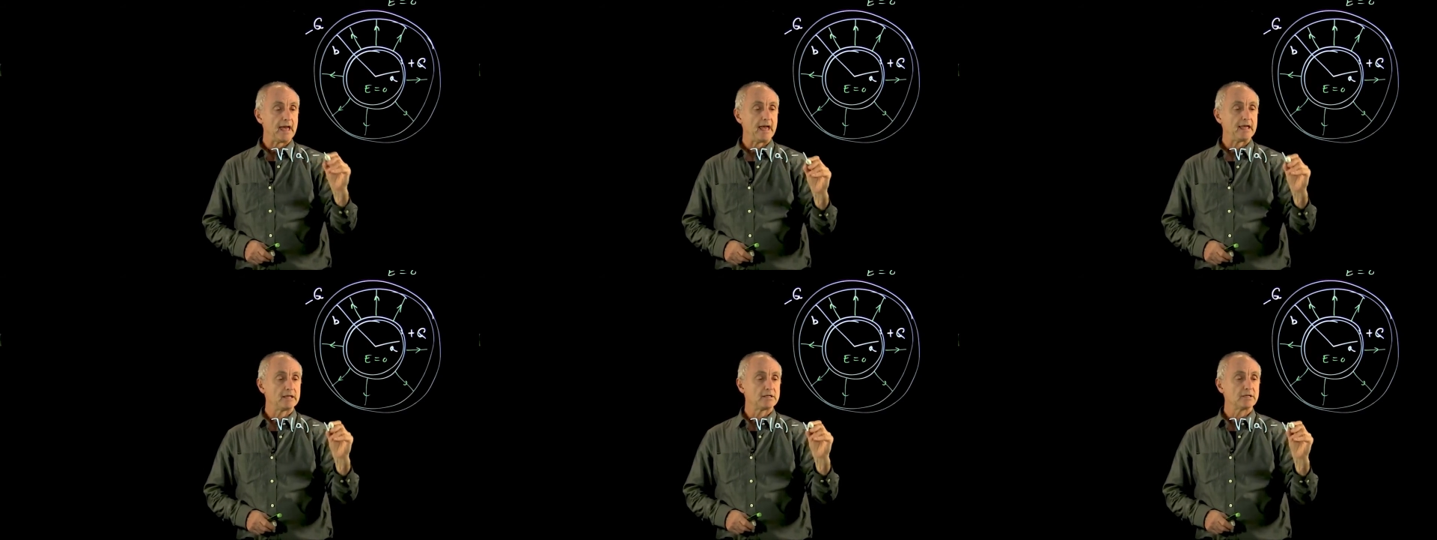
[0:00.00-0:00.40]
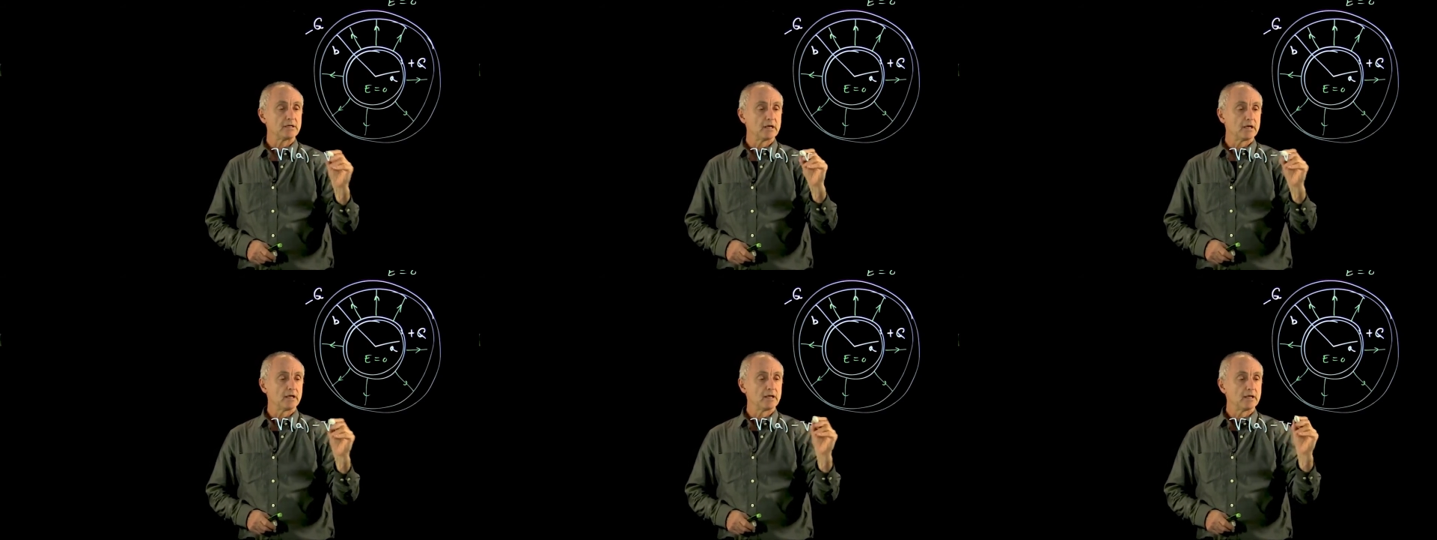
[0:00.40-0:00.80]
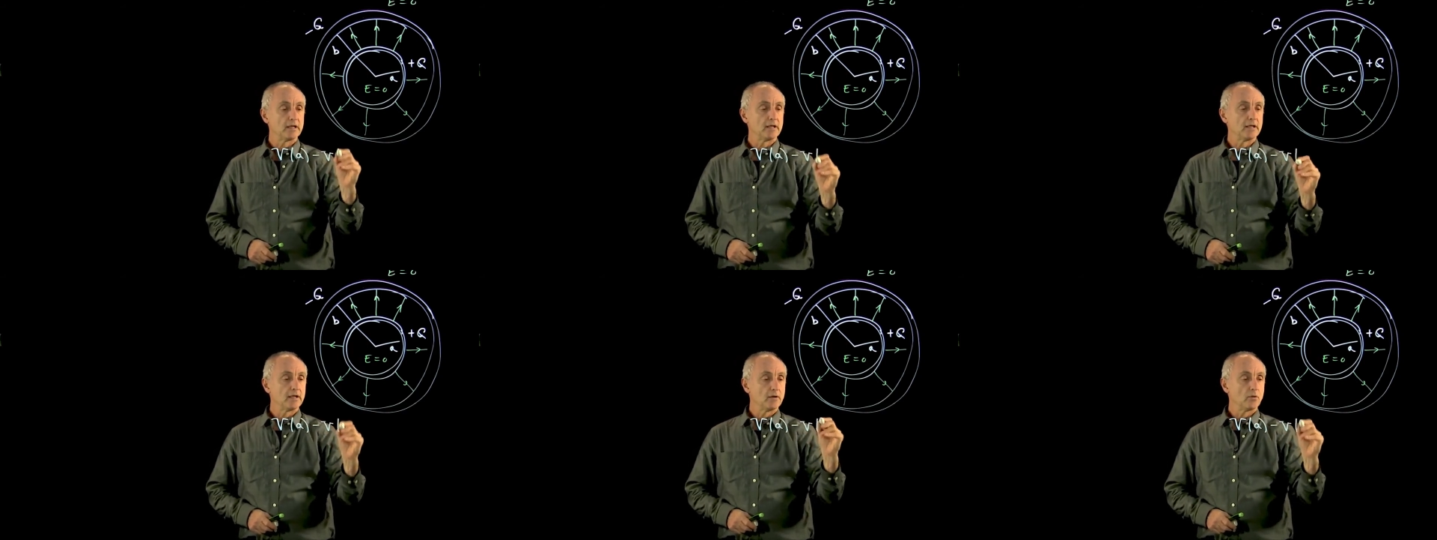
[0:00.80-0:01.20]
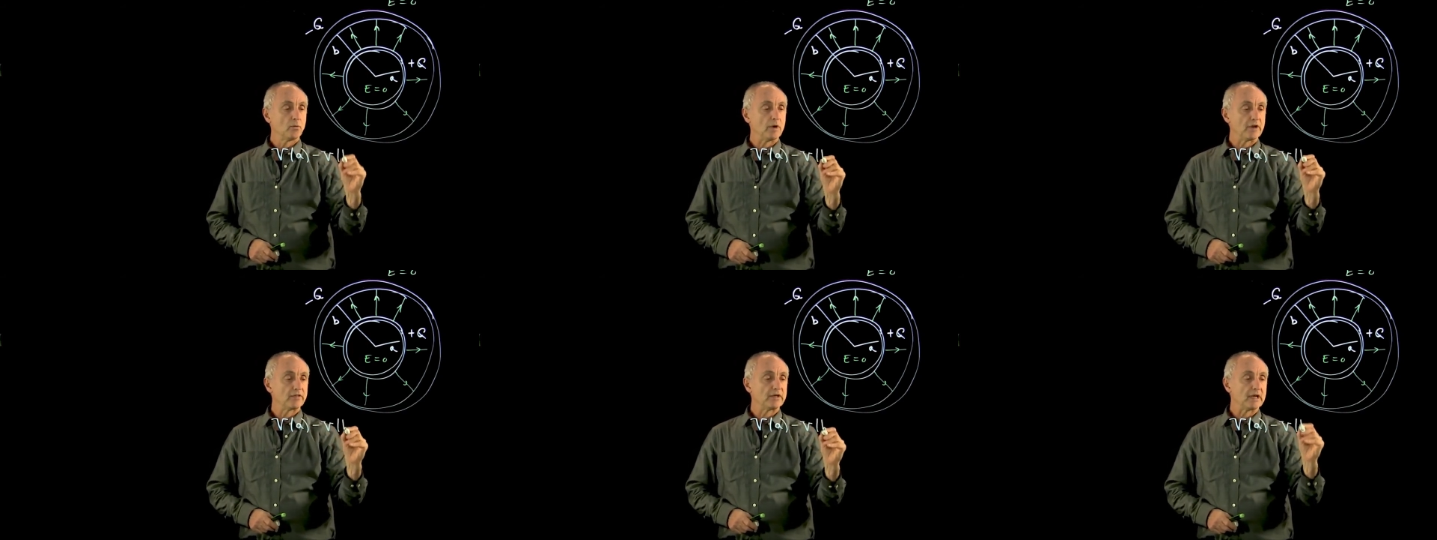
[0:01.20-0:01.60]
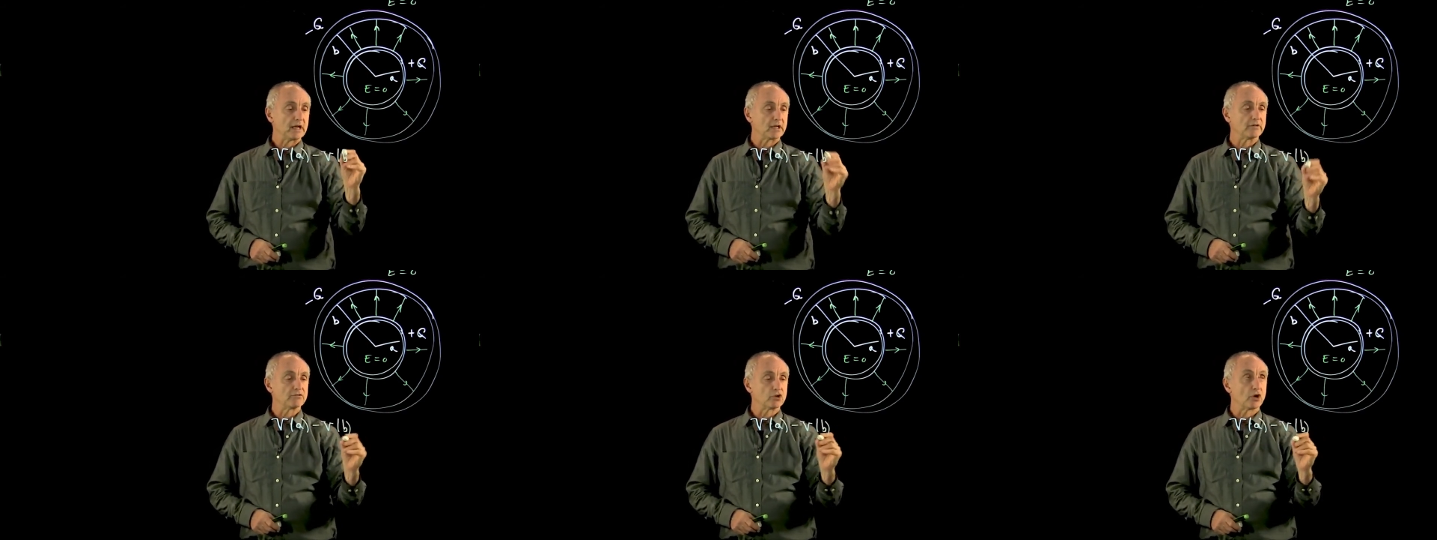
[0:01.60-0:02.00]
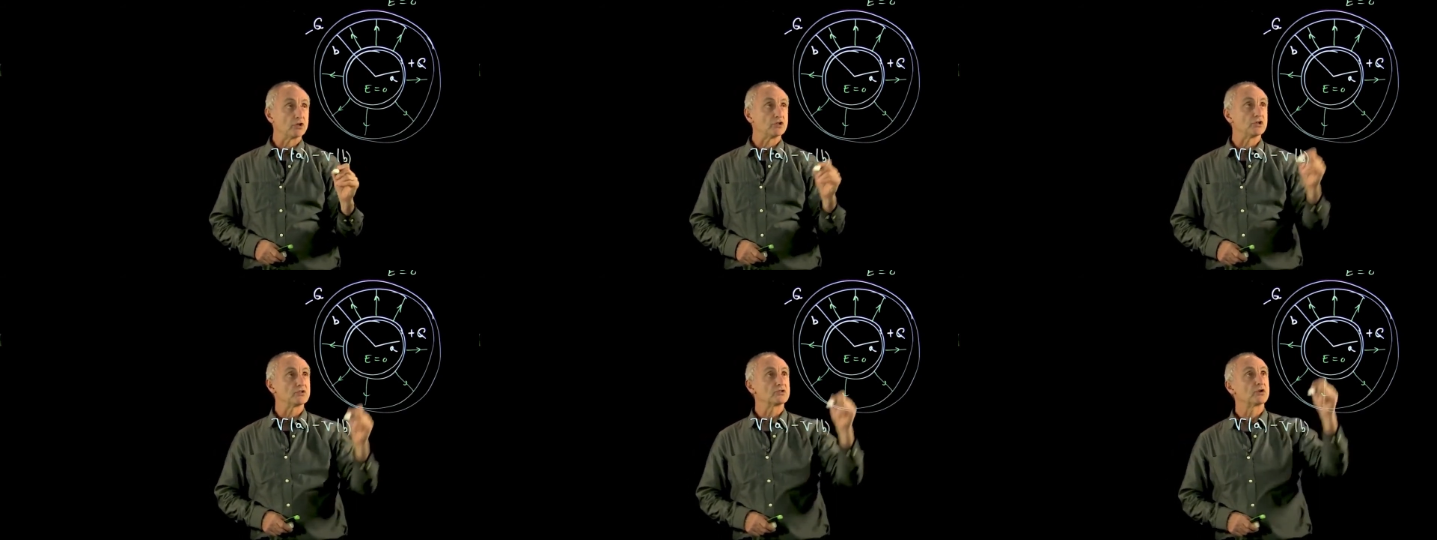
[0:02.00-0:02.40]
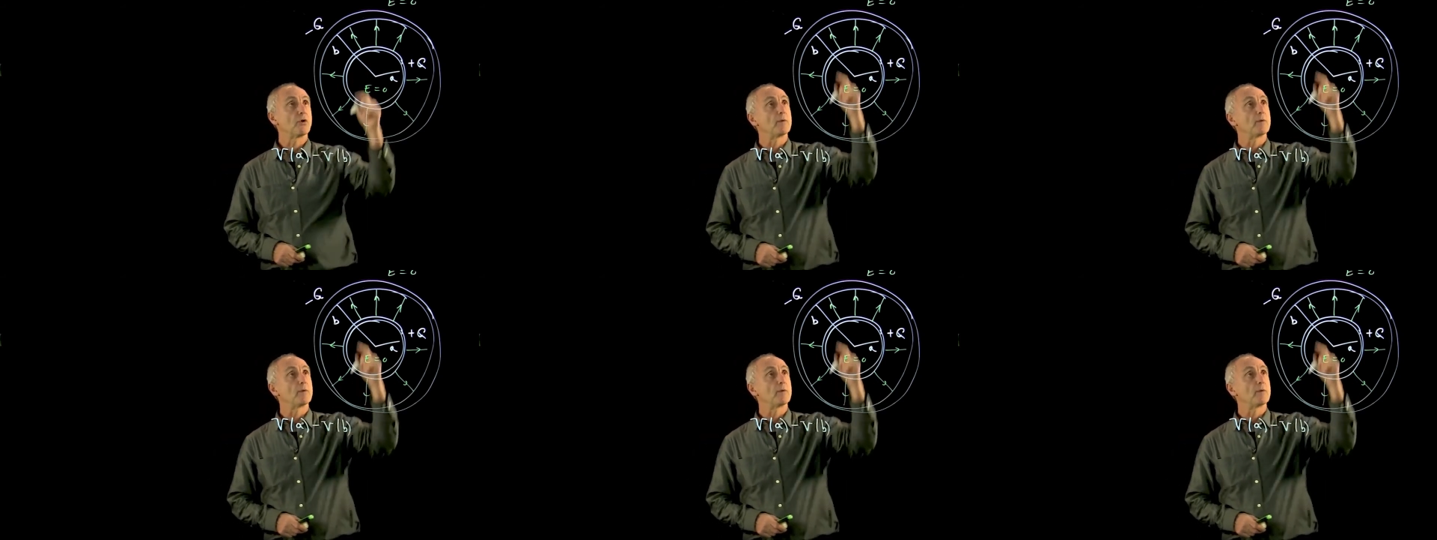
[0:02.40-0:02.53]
and where the negative charge is.